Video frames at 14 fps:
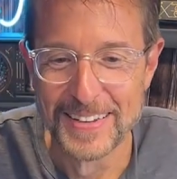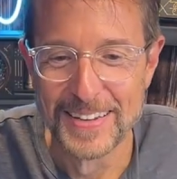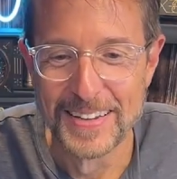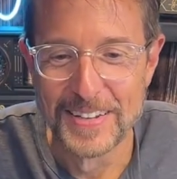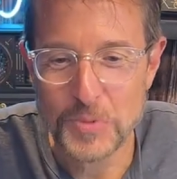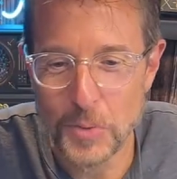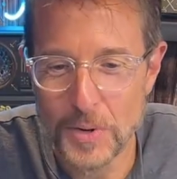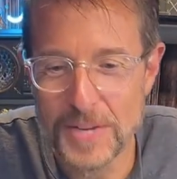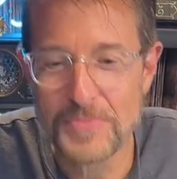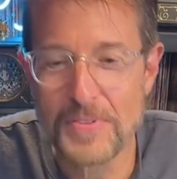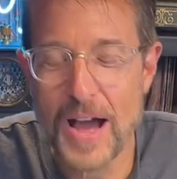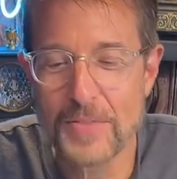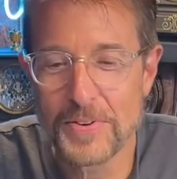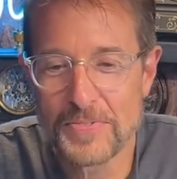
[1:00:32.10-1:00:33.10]

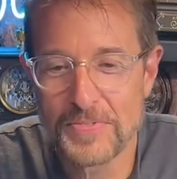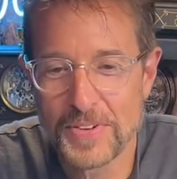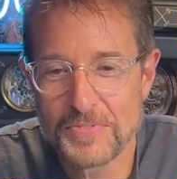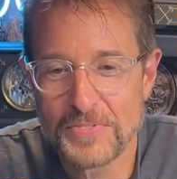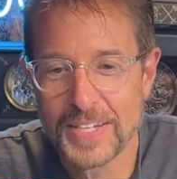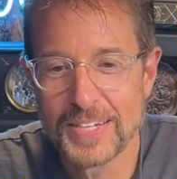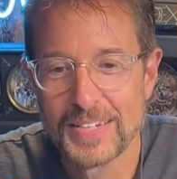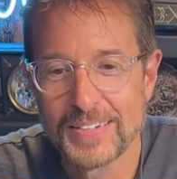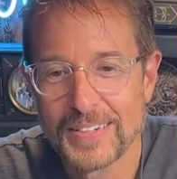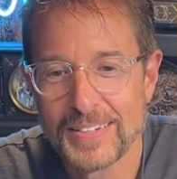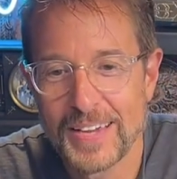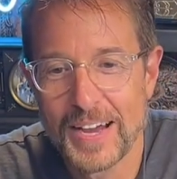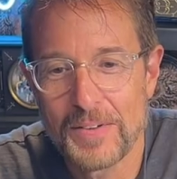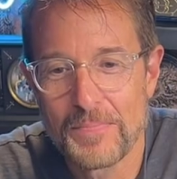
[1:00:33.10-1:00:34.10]
25 and 50.
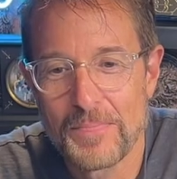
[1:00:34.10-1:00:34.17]
Yeah.